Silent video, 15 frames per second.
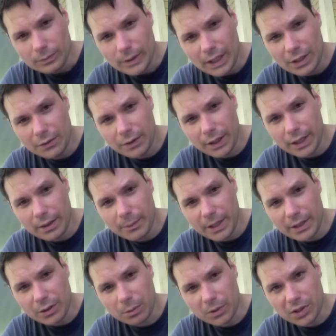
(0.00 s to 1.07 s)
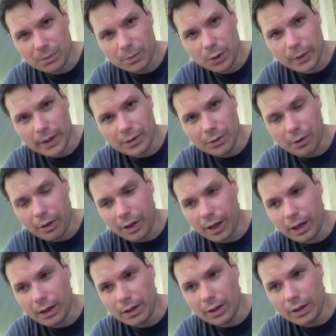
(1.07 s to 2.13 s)
It's funny. I mean, it's almost a parental
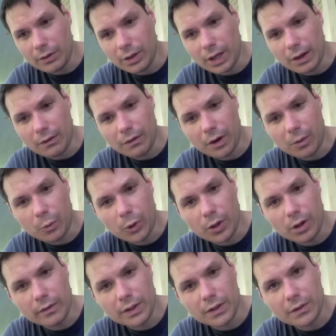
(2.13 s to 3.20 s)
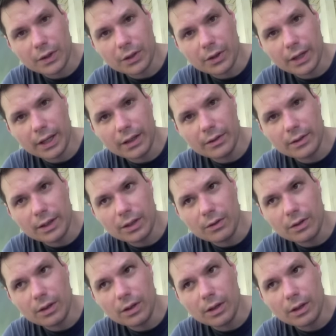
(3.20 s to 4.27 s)
thing. You know, you get far more nervous for your kids than
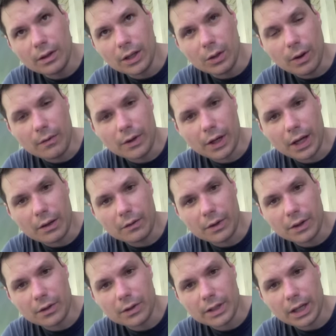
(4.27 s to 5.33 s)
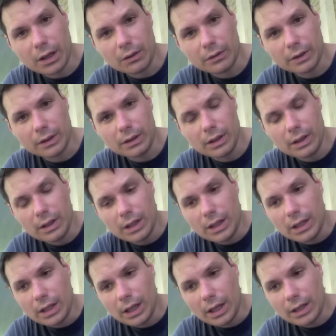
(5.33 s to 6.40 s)
you than you ever get for yourself, and
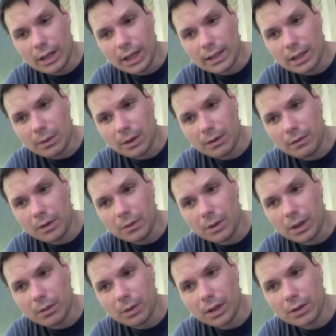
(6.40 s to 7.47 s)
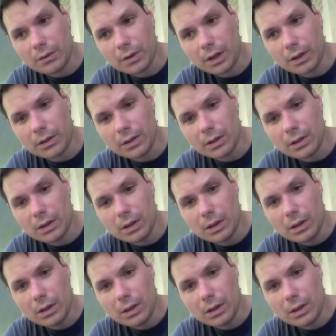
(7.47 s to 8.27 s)
and that's how I feel when I watch Friends.